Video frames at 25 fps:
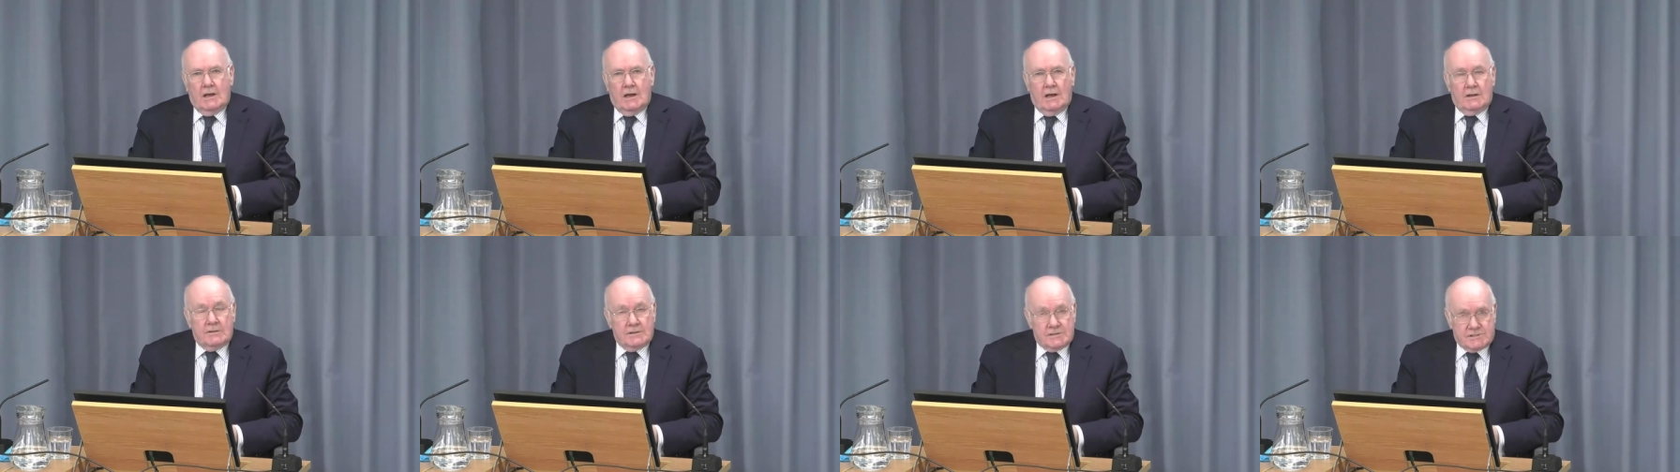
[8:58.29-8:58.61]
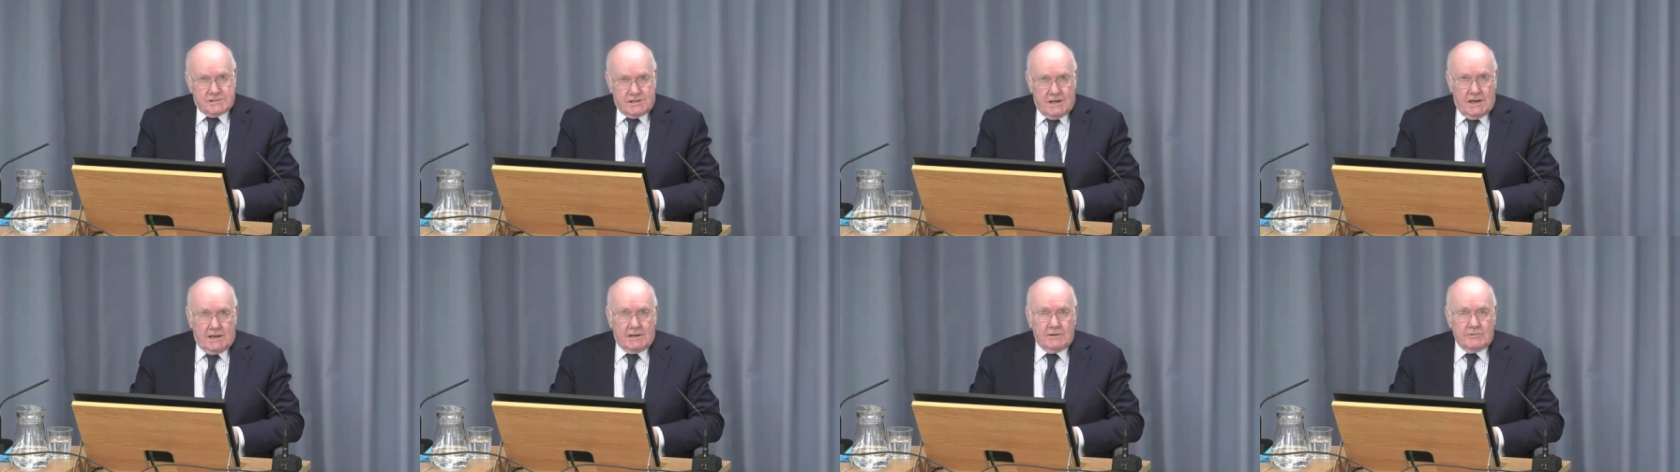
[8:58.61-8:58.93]
And the
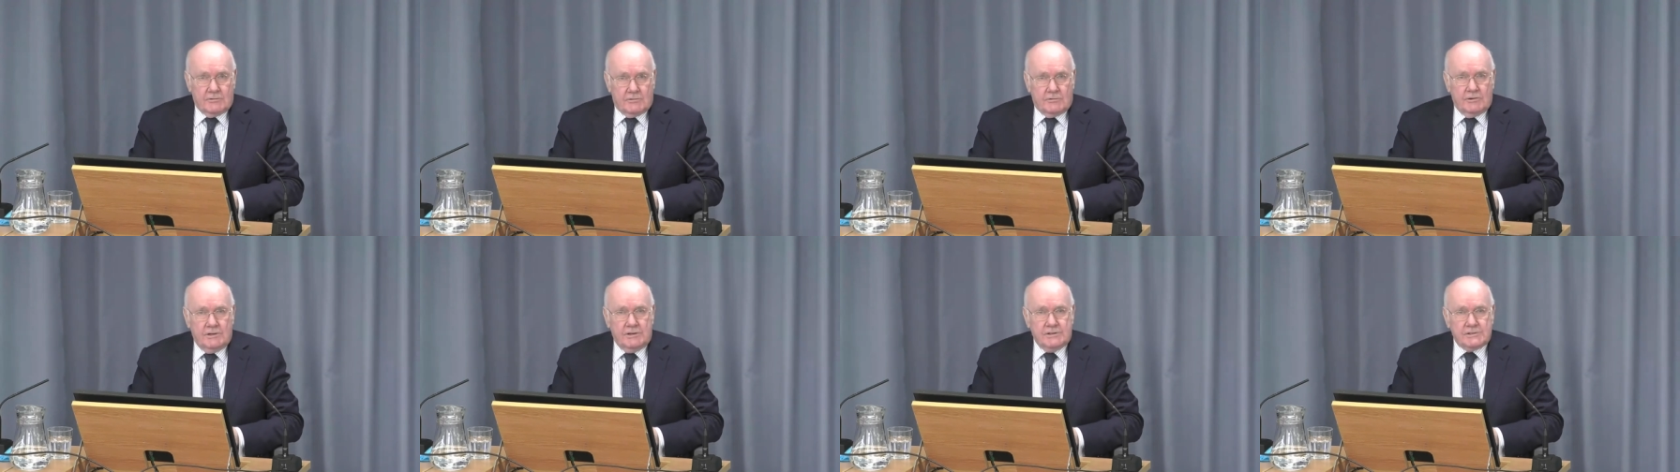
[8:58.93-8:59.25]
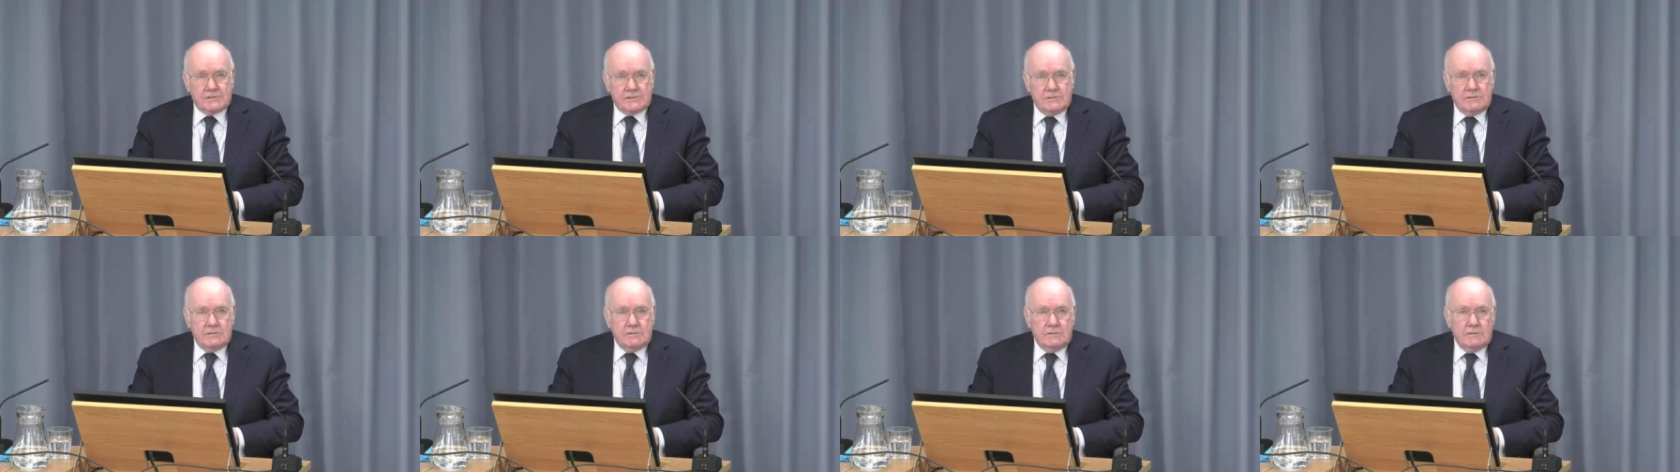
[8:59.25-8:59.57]
second
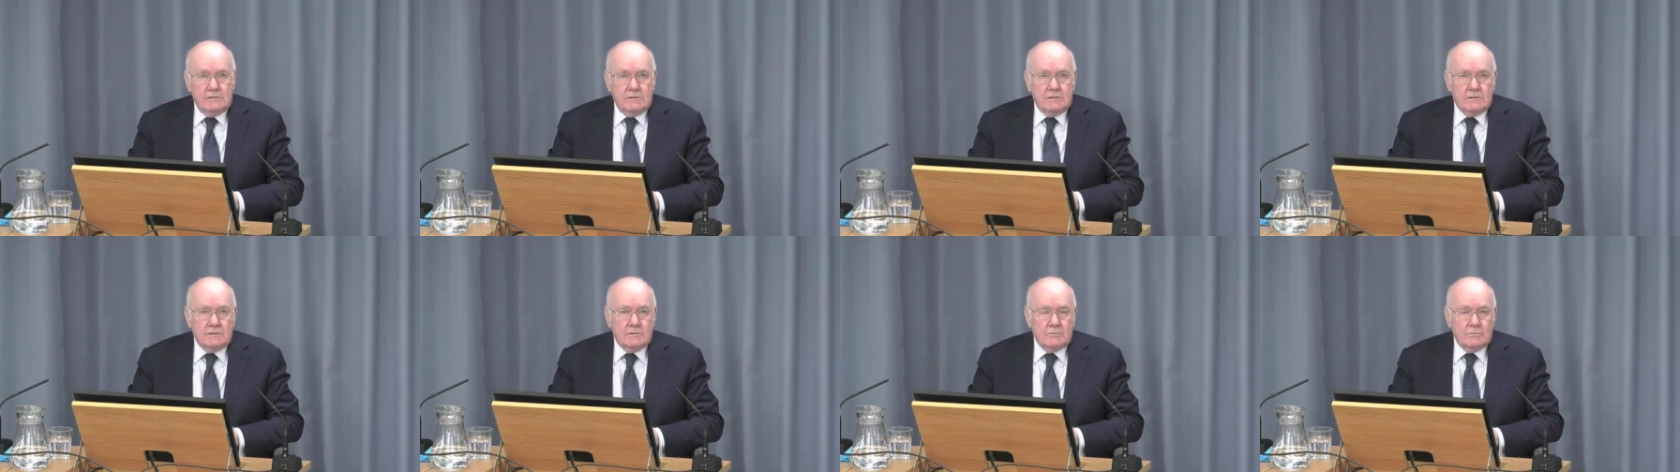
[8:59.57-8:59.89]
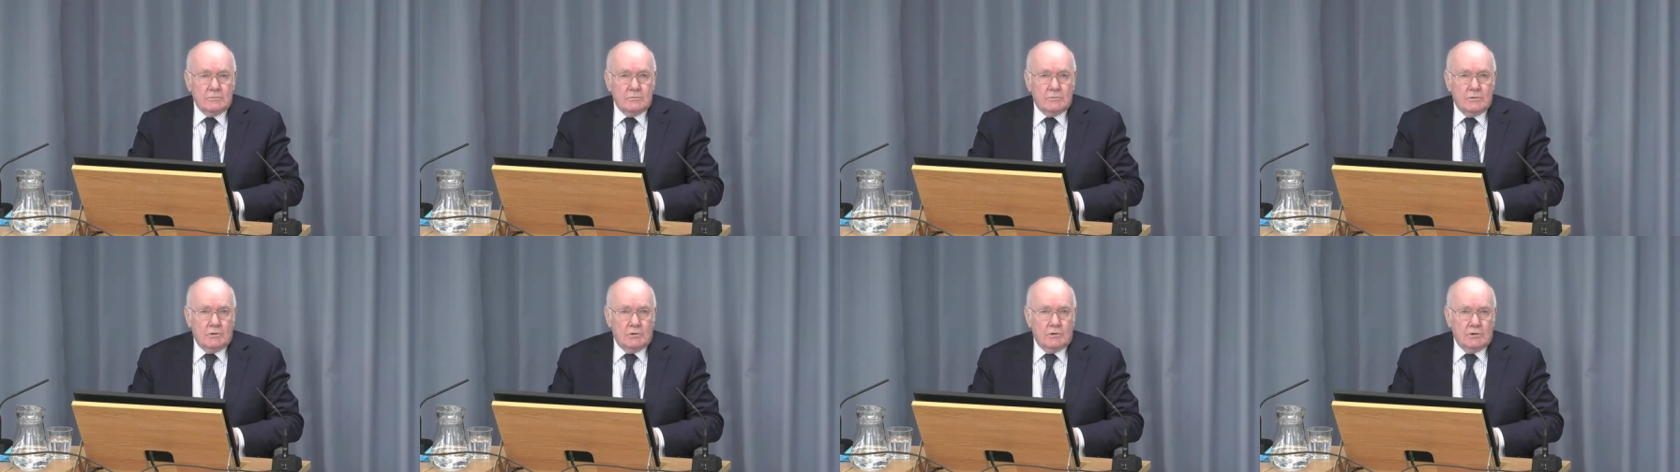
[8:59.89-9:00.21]
reason
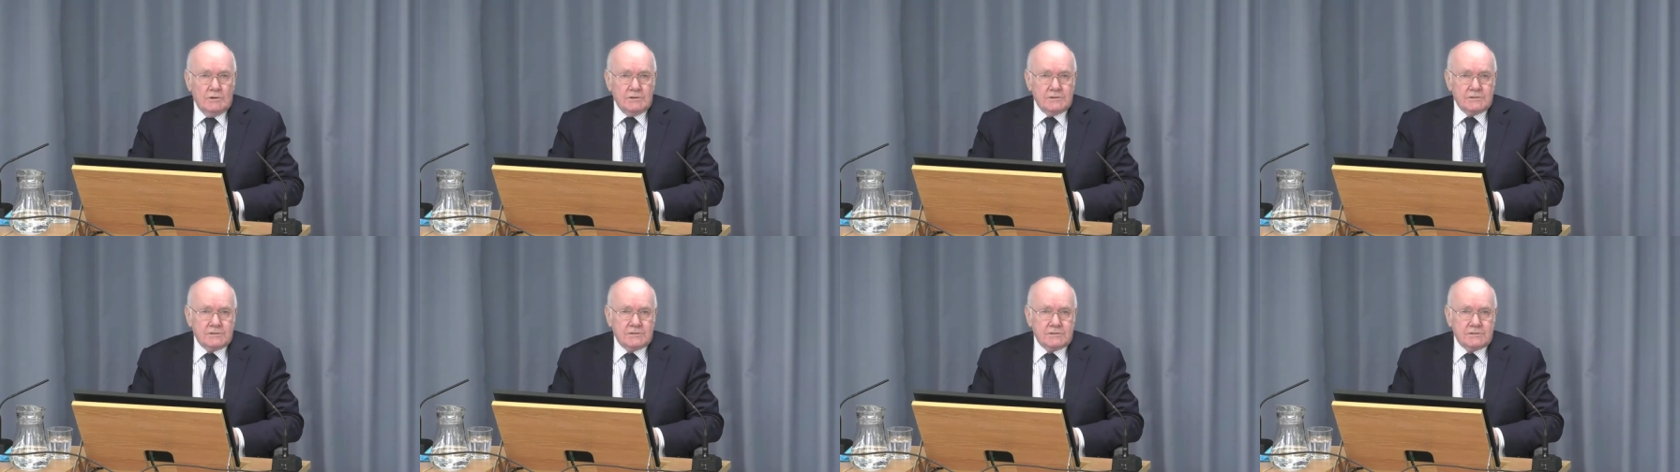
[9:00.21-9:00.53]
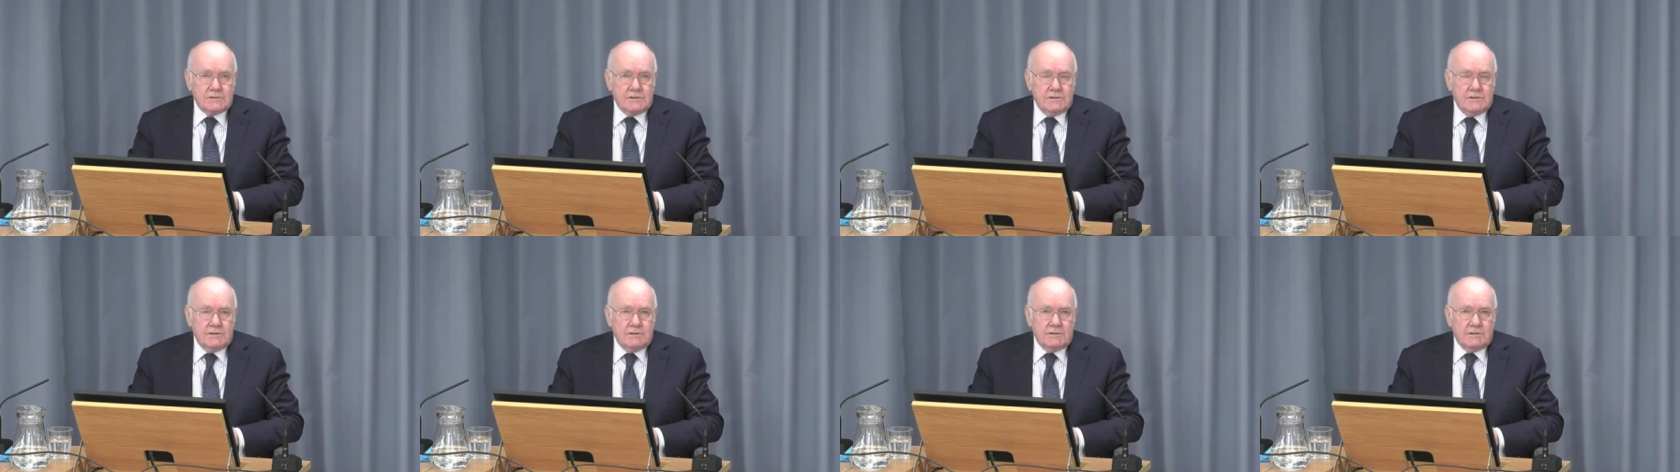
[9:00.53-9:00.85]
was
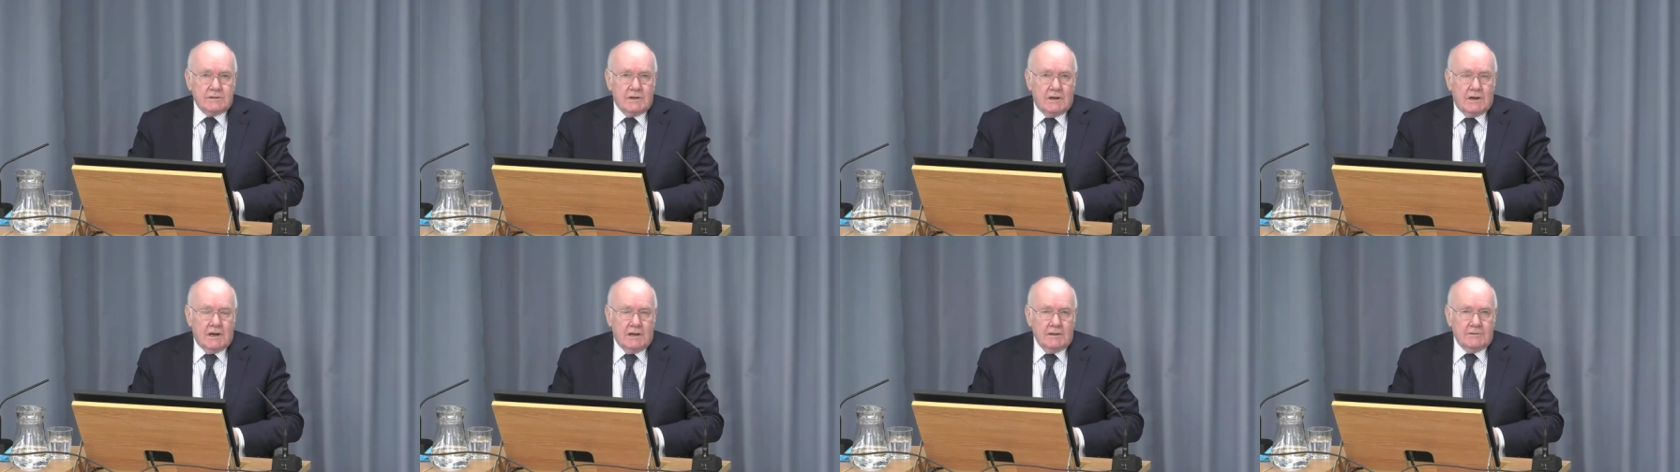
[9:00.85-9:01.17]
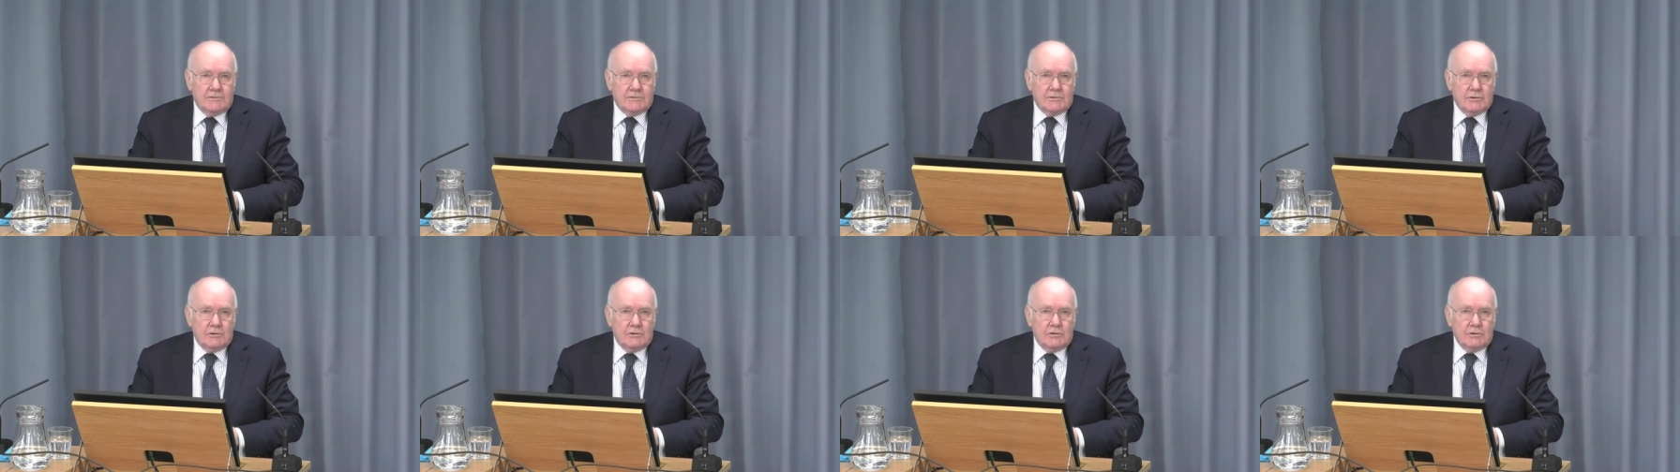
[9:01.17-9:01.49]
that I
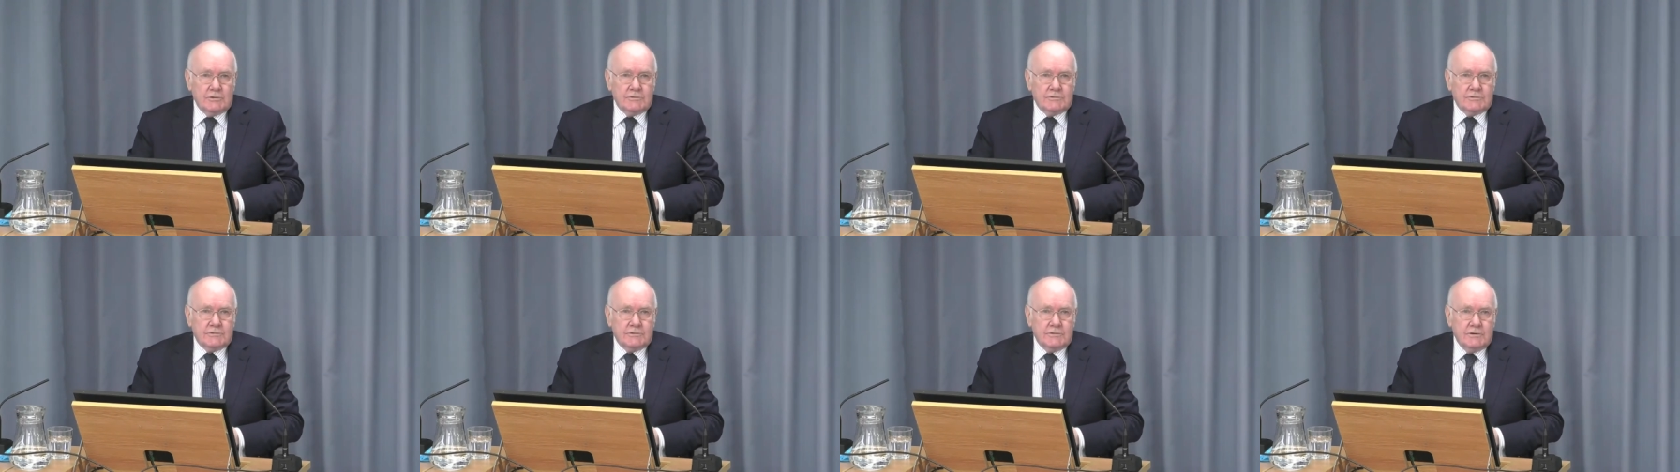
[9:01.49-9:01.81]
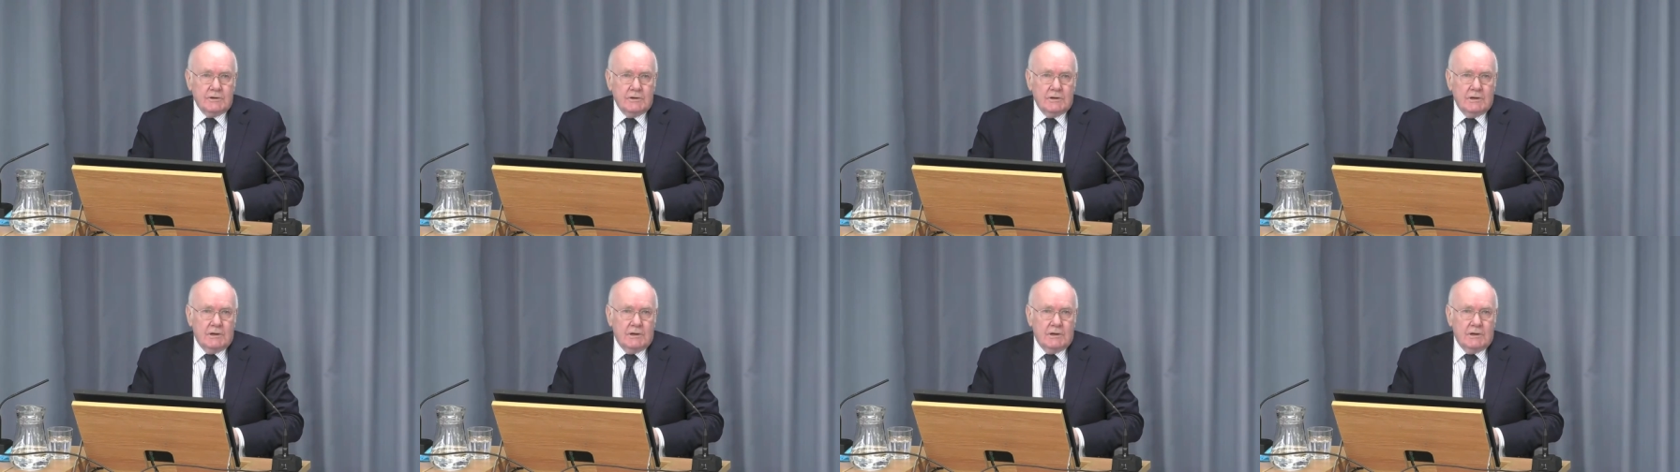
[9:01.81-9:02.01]
thought